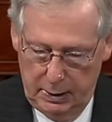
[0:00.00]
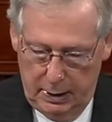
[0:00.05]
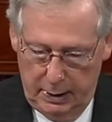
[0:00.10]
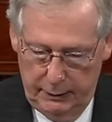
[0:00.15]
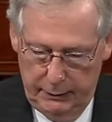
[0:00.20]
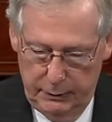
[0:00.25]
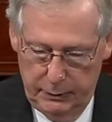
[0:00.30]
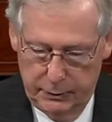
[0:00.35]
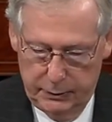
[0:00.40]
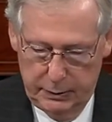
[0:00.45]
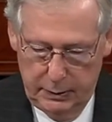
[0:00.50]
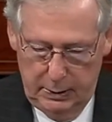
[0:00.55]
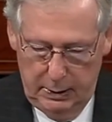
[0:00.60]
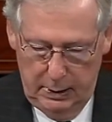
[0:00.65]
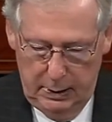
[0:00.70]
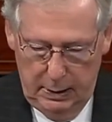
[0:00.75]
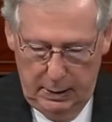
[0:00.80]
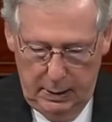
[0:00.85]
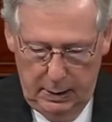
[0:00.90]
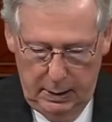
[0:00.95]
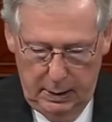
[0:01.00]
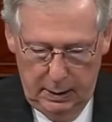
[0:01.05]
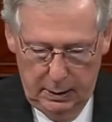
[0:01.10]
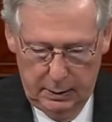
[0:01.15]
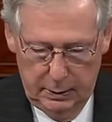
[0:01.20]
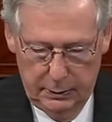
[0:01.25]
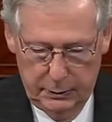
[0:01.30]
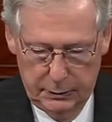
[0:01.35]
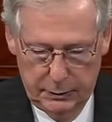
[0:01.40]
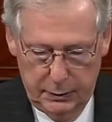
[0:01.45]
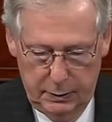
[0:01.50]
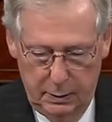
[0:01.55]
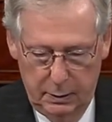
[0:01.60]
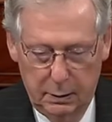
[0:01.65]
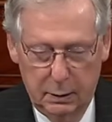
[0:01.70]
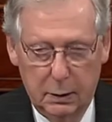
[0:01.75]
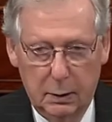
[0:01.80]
Others concern